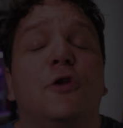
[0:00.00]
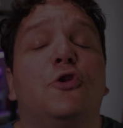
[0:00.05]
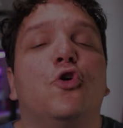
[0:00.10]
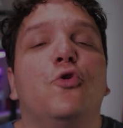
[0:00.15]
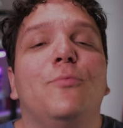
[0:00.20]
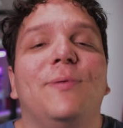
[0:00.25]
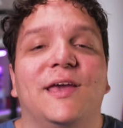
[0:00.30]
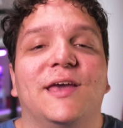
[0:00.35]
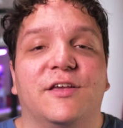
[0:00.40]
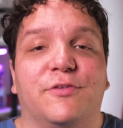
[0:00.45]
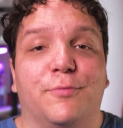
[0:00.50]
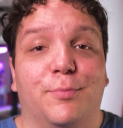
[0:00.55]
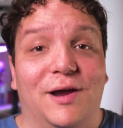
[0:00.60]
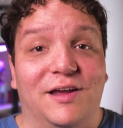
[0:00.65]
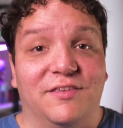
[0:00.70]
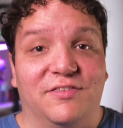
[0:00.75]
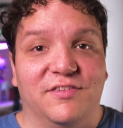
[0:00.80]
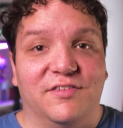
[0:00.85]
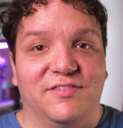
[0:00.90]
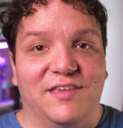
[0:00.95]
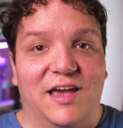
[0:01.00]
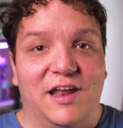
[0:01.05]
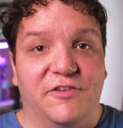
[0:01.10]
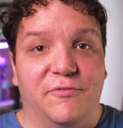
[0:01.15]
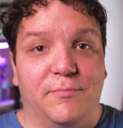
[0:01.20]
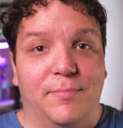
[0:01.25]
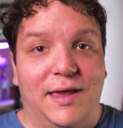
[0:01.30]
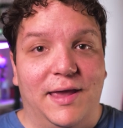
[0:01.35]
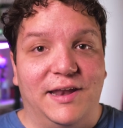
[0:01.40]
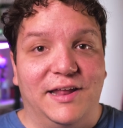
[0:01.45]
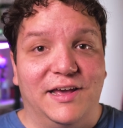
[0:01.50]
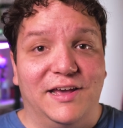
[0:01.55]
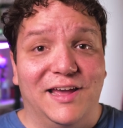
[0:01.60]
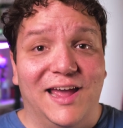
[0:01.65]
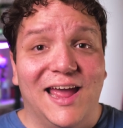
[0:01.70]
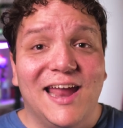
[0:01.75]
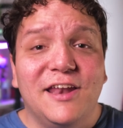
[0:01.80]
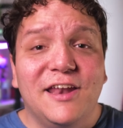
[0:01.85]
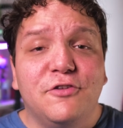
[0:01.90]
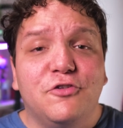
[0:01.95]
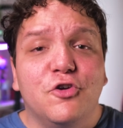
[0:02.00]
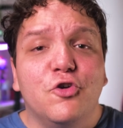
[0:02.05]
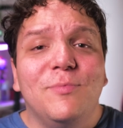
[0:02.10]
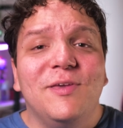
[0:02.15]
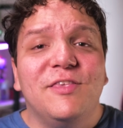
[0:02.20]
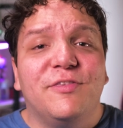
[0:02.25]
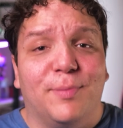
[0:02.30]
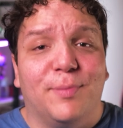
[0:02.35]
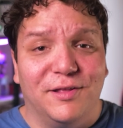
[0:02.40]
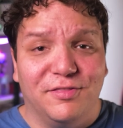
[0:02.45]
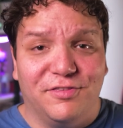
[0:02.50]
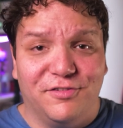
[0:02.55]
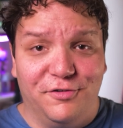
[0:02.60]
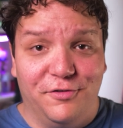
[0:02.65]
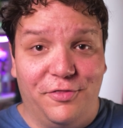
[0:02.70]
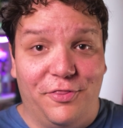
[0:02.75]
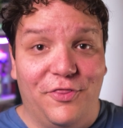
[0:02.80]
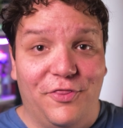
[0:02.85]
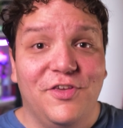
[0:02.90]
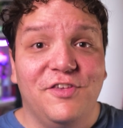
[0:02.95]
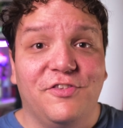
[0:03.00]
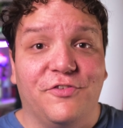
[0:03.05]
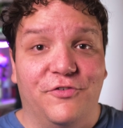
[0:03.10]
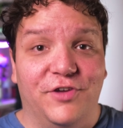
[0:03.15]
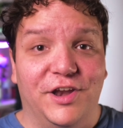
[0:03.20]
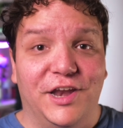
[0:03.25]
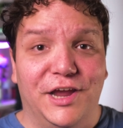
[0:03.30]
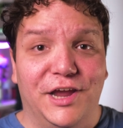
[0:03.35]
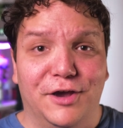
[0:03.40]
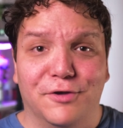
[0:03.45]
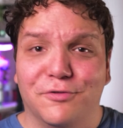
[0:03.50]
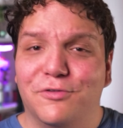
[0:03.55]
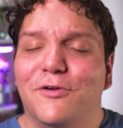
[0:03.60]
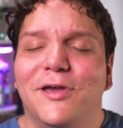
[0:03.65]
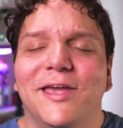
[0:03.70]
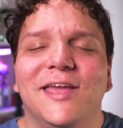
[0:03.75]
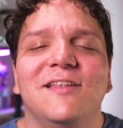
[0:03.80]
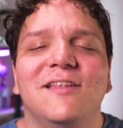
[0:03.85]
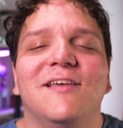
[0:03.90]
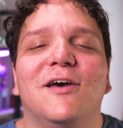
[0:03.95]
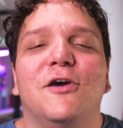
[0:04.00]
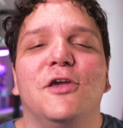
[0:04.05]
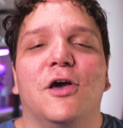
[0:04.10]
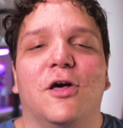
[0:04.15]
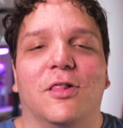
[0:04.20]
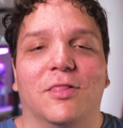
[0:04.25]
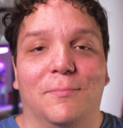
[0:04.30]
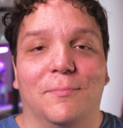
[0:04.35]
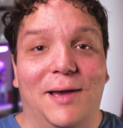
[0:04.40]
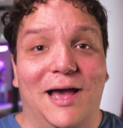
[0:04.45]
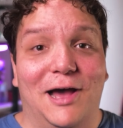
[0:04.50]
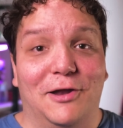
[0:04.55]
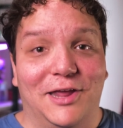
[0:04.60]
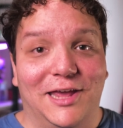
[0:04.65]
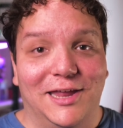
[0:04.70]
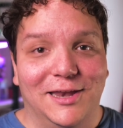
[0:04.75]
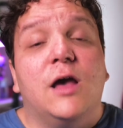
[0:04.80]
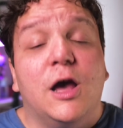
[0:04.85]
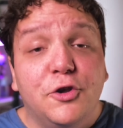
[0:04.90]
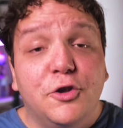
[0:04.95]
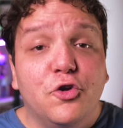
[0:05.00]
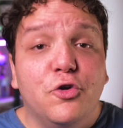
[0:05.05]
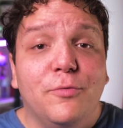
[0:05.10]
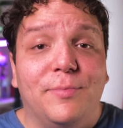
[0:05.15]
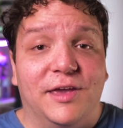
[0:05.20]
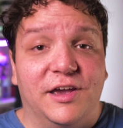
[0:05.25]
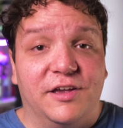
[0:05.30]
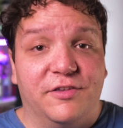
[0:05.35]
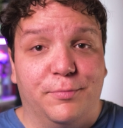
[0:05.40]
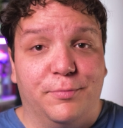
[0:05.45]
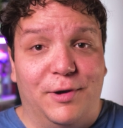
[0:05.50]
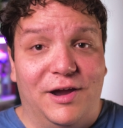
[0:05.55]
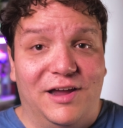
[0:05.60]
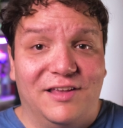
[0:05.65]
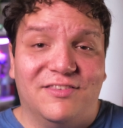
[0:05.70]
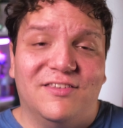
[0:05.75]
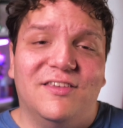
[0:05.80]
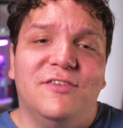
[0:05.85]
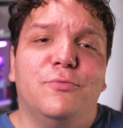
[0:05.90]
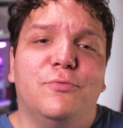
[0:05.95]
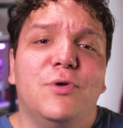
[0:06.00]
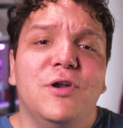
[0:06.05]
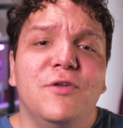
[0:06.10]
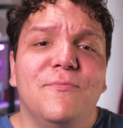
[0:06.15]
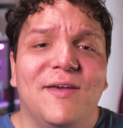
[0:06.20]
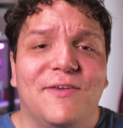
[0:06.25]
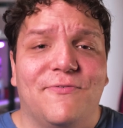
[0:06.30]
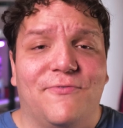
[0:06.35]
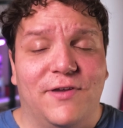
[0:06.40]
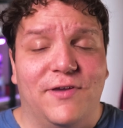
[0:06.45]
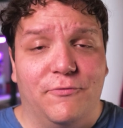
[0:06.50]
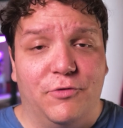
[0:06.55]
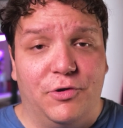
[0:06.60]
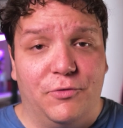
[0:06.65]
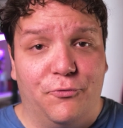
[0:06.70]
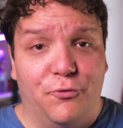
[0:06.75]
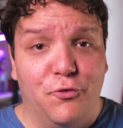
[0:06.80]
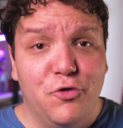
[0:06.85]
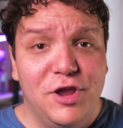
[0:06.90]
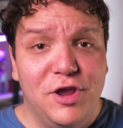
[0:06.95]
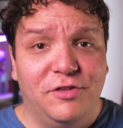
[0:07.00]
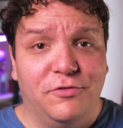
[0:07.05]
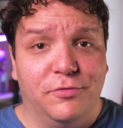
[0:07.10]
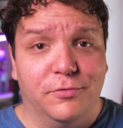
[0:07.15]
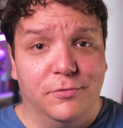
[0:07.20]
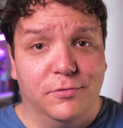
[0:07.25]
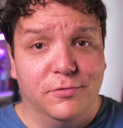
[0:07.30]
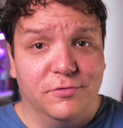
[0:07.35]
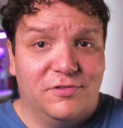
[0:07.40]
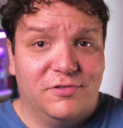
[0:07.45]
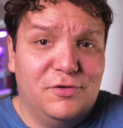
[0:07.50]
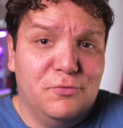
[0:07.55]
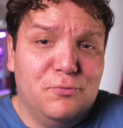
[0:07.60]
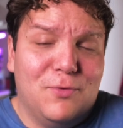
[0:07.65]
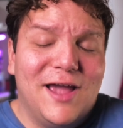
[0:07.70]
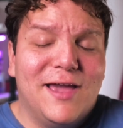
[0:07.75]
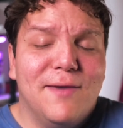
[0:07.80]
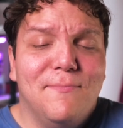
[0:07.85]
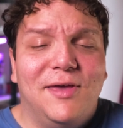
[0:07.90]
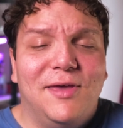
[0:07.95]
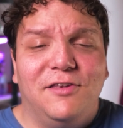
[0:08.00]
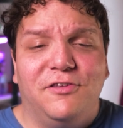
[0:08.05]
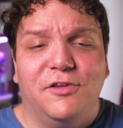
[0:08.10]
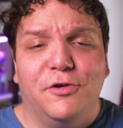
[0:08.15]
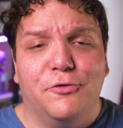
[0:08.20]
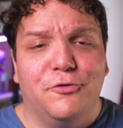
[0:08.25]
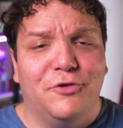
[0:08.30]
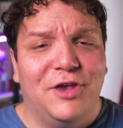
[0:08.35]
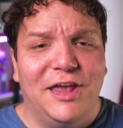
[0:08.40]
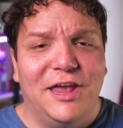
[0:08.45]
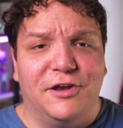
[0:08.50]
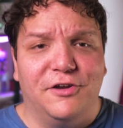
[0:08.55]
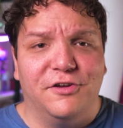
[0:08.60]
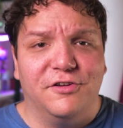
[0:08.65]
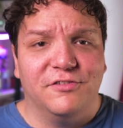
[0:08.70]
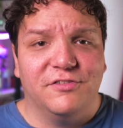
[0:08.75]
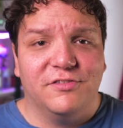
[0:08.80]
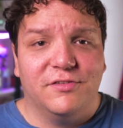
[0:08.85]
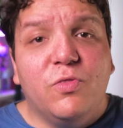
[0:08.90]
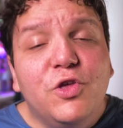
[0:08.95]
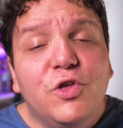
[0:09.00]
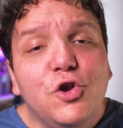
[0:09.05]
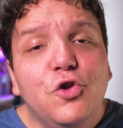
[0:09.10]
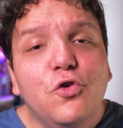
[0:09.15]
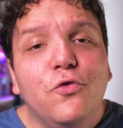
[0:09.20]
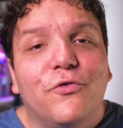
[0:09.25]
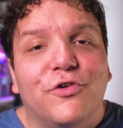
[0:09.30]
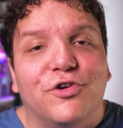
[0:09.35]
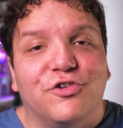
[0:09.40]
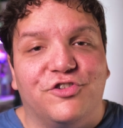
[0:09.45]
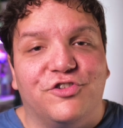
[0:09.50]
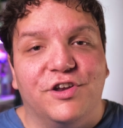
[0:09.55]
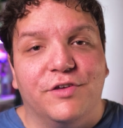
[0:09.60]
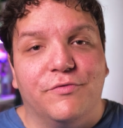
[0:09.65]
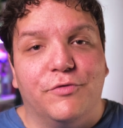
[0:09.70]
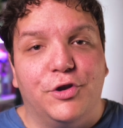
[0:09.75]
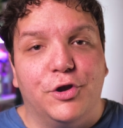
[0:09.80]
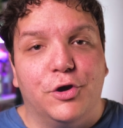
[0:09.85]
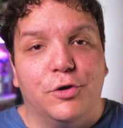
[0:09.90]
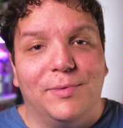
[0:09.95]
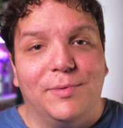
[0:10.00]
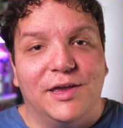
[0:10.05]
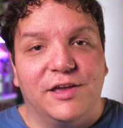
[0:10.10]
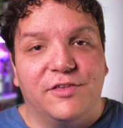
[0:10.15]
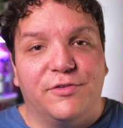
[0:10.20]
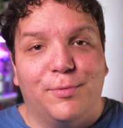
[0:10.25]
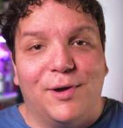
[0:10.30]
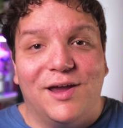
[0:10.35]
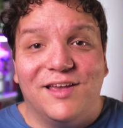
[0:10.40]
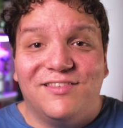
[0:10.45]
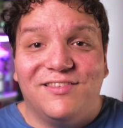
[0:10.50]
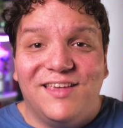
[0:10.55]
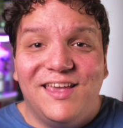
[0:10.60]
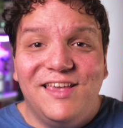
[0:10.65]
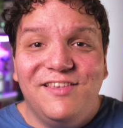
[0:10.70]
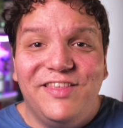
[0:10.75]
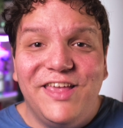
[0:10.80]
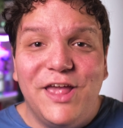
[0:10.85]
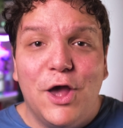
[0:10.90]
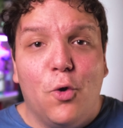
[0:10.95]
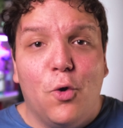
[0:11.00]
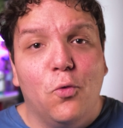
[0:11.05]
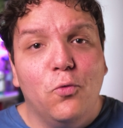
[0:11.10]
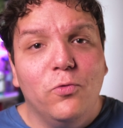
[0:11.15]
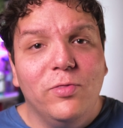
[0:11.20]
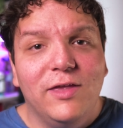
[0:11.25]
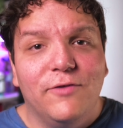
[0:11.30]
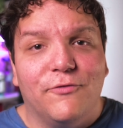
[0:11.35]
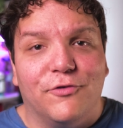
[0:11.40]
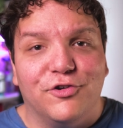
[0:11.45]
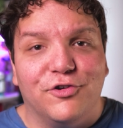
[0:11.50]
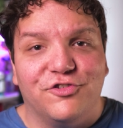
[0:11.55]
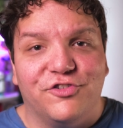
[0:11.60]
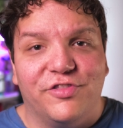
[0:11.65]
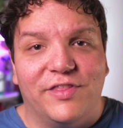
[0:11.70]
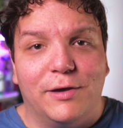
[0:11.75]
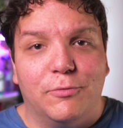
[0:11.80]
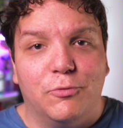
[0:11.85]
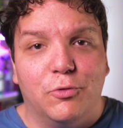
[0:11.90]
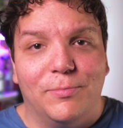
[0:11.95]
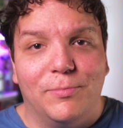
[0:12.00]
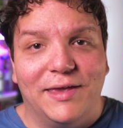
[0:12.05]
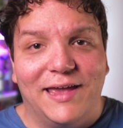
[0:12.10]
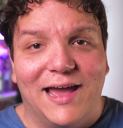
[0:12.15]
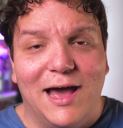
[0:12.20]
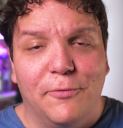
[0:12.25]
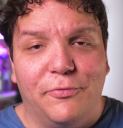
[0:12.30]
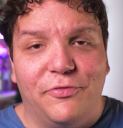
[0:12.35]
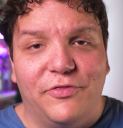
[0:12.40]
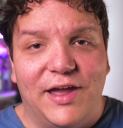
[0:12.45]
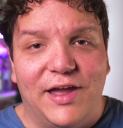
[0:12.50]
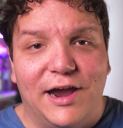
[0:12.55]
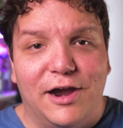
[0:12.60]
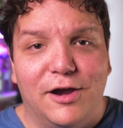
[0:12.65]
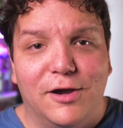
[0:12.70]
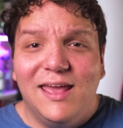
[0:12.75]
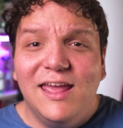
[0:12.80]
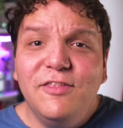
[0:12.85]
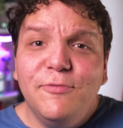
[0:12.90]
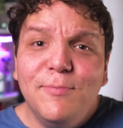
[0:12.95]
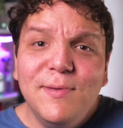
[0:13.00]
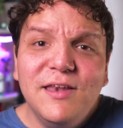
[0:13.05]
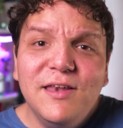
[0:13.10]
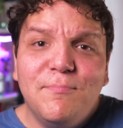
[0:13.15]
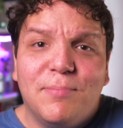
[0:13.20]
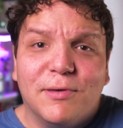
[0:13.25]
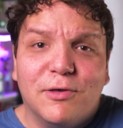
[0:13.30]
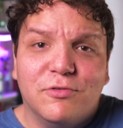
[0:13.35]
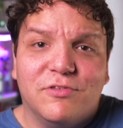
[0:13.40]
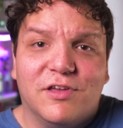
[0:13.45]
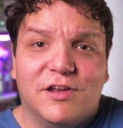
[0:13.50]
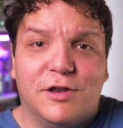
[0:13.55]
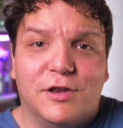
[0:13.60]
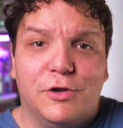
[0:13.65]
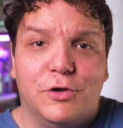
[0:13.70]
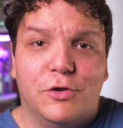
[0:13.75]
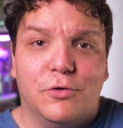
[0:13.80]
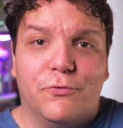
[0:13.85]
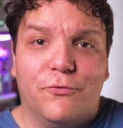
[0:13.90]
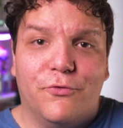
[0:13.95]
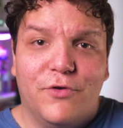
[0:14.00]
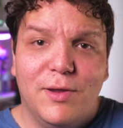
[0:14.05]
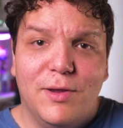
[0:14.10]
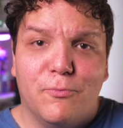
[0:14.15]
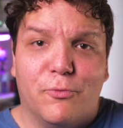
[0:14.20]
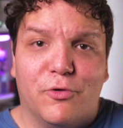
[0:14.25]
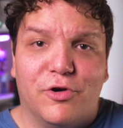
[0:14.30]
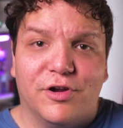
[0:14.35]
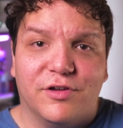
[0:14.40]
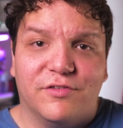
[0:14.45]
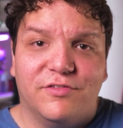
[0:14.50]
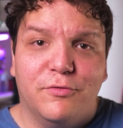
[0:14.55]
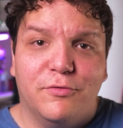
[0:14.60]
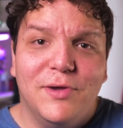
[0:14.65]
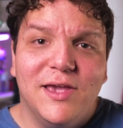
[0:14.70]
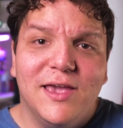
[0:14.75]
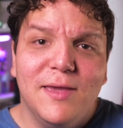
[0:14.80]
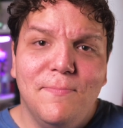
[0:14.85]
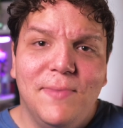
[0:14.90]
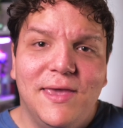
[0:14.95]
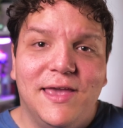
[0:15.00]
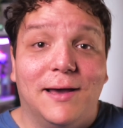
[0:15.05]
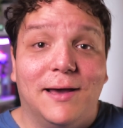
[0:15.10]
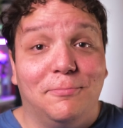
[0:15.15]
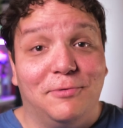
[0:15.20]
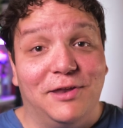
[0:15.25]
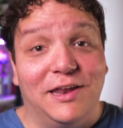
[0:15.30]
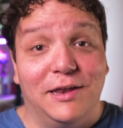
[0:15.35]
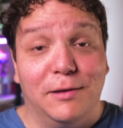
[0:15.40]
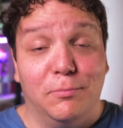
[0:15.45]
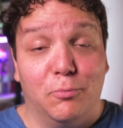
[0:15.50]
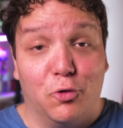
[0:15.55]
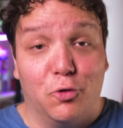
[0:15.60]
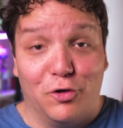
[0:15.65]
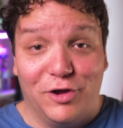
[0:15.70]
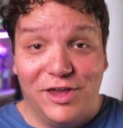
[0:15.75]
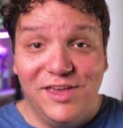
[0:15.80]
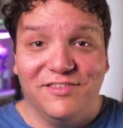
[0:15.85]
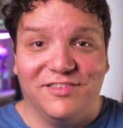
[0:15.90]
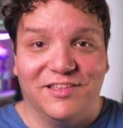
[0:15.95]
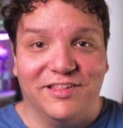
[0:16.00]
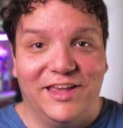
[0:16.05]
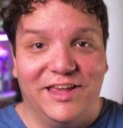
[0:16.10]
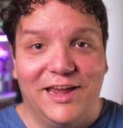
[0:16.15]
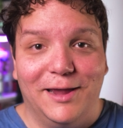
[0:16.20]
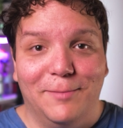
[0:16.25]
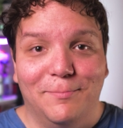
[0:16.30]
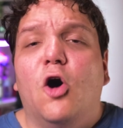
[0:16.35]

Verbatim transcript: Adobe Express is out of beta, and Adobe sponsored this video so I can tell you all about it. Adobe Express is one of my favorite free tools to recommend to creators. The new version of Adobe Express is the only version that will be out there. It's been built on a new framework so it can be updated more easily.